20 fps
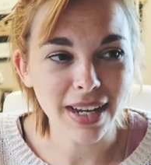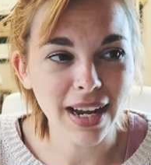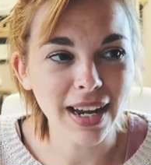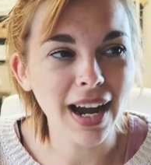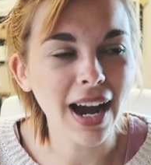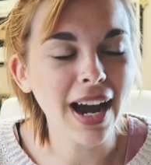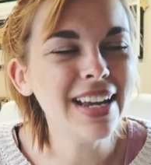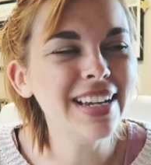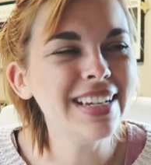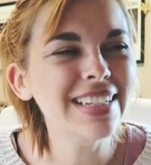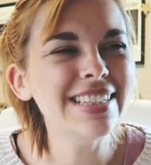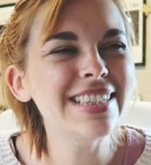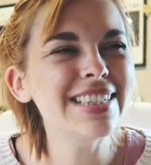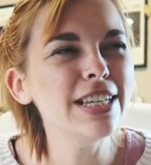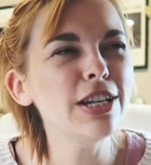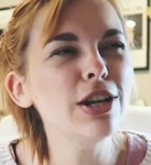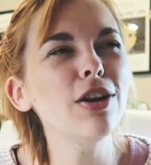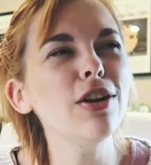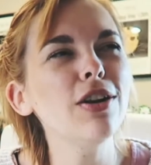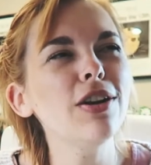I
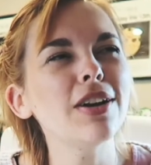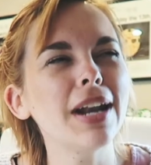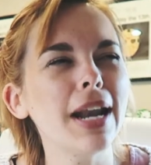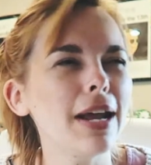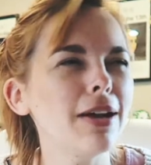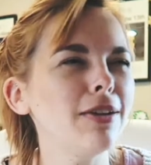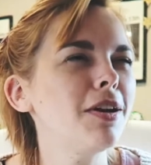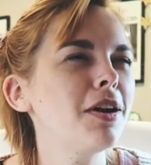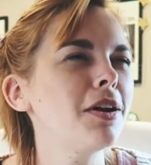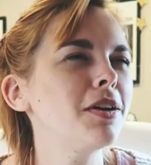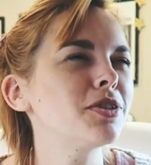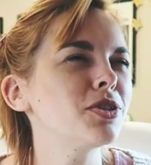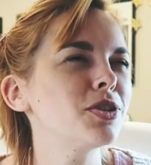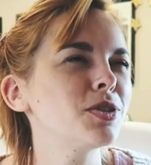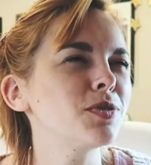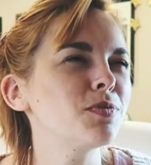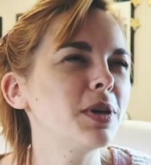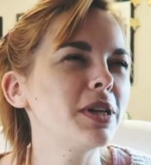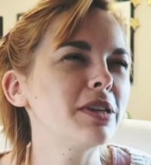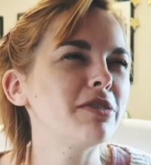consider nail art
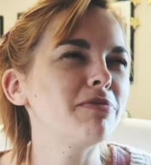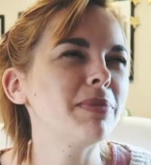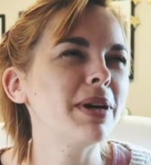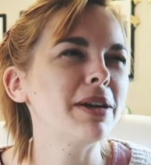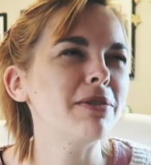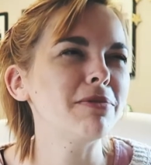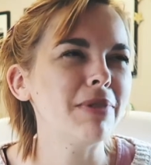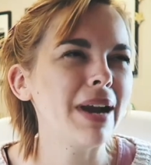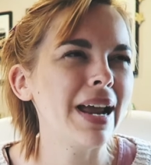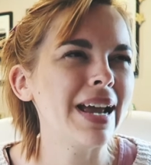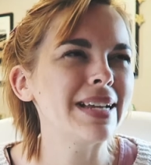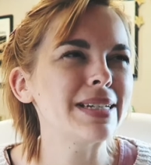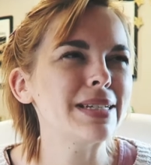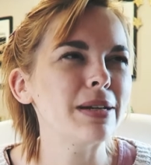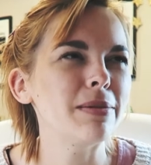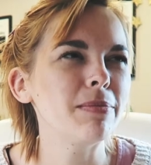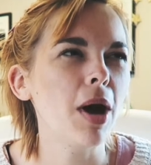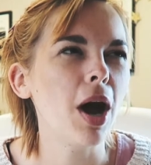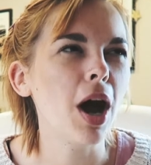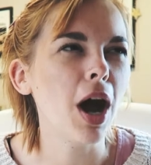just one of my
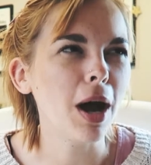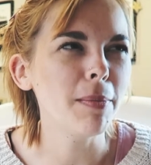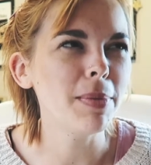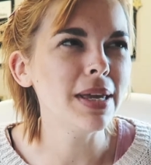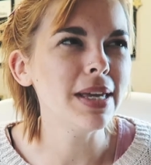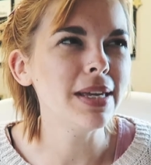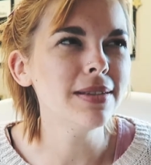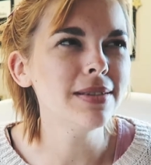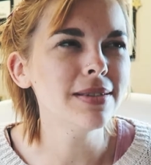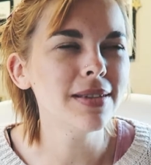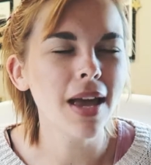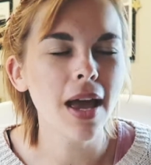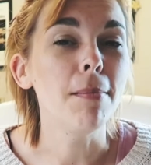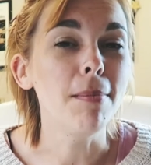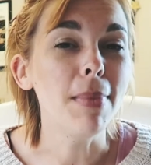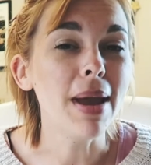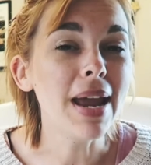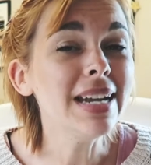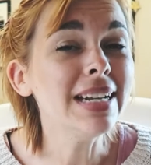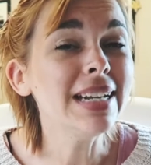random hobbies,
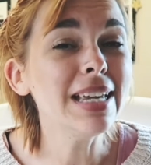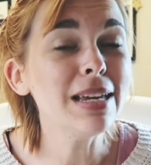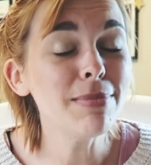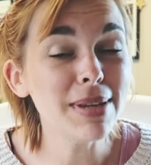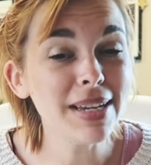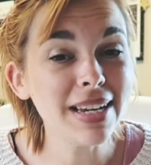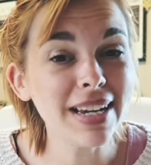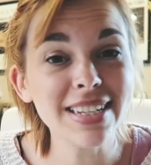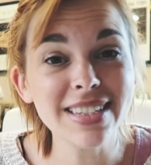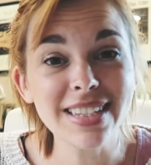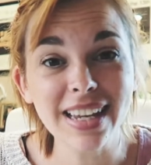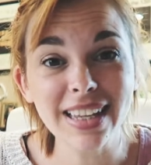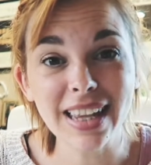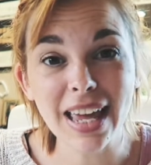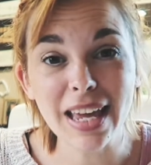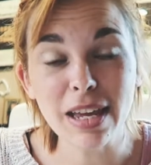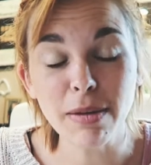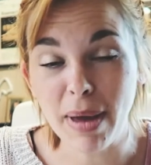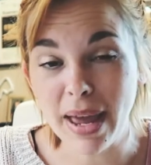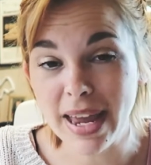mainly because I
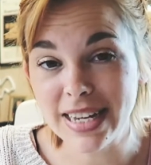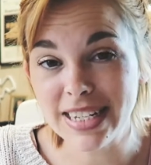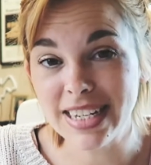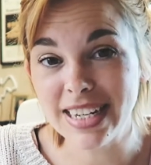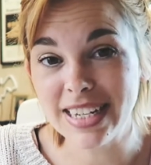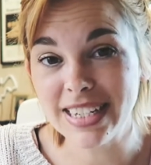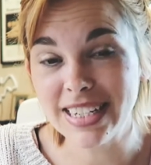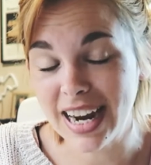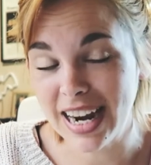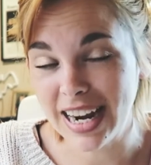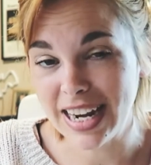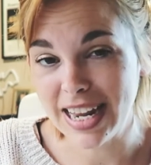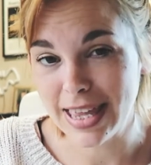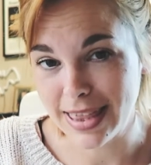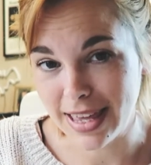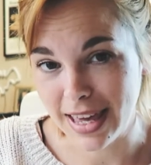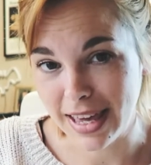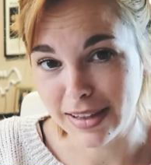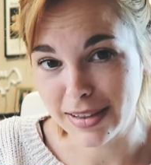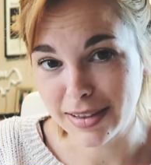like painting tiny
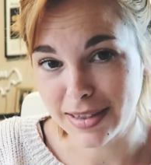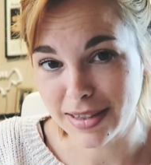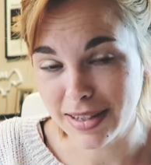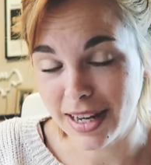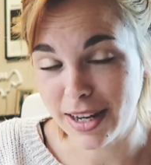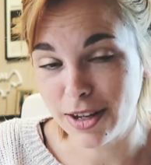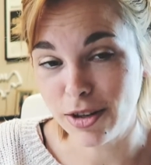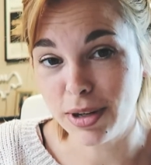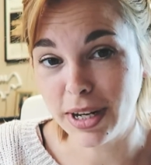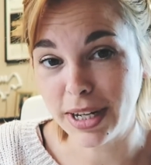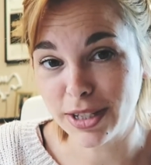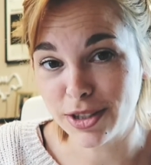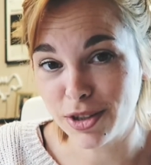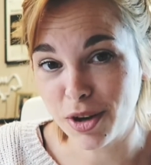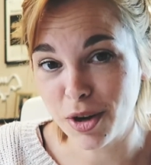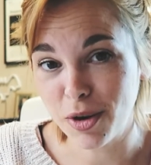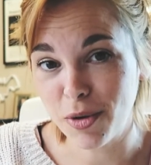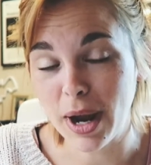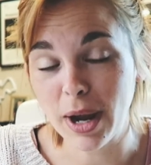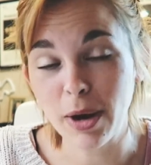things. And you guys
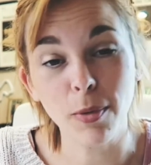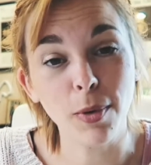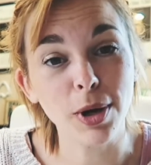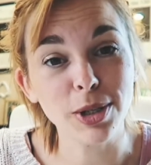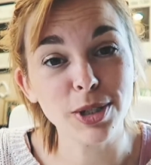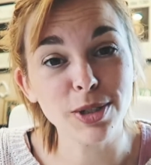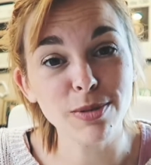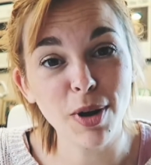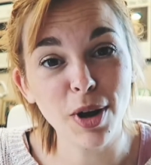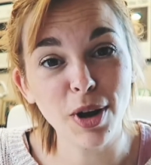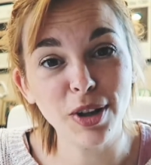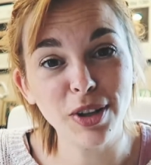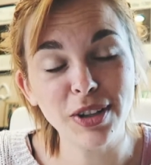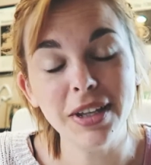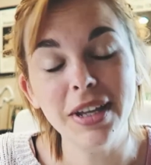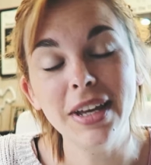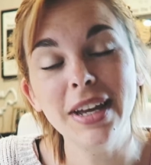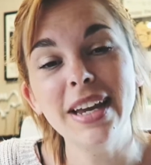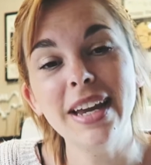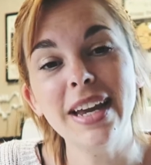know I work
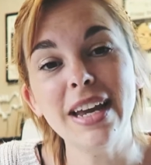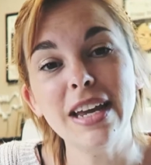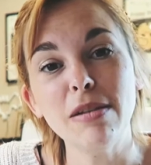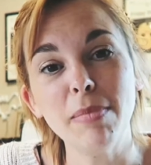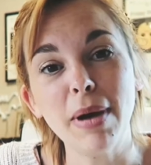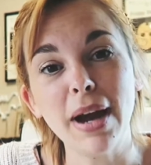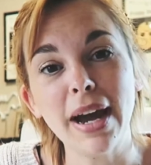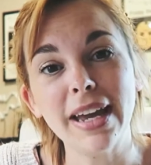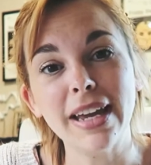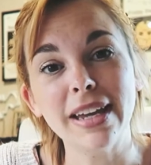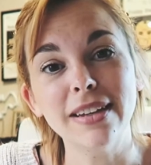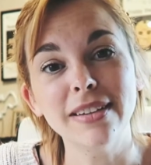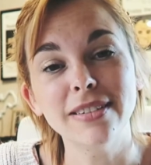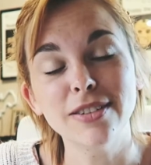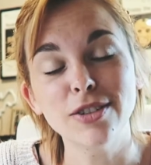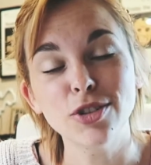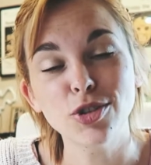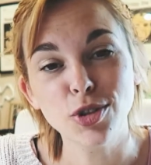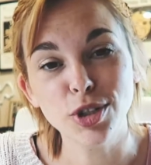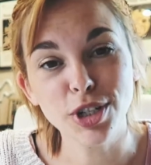small in my
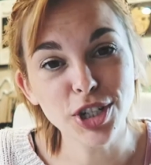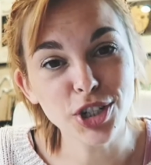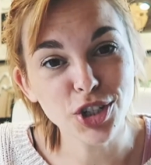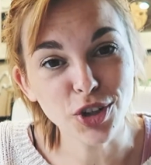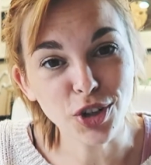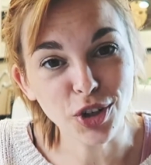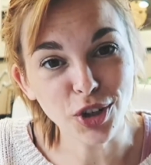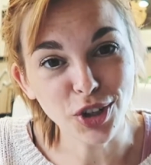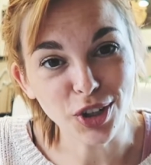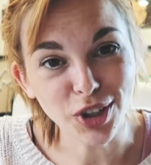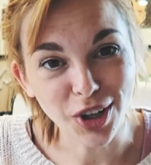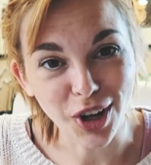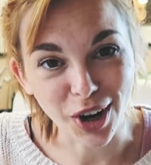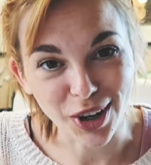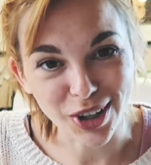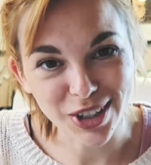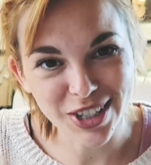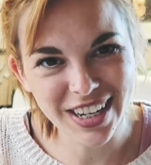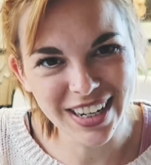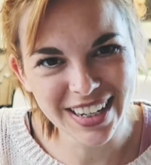traditional
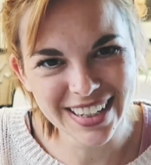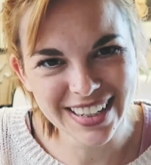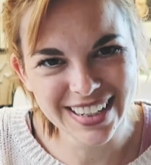art.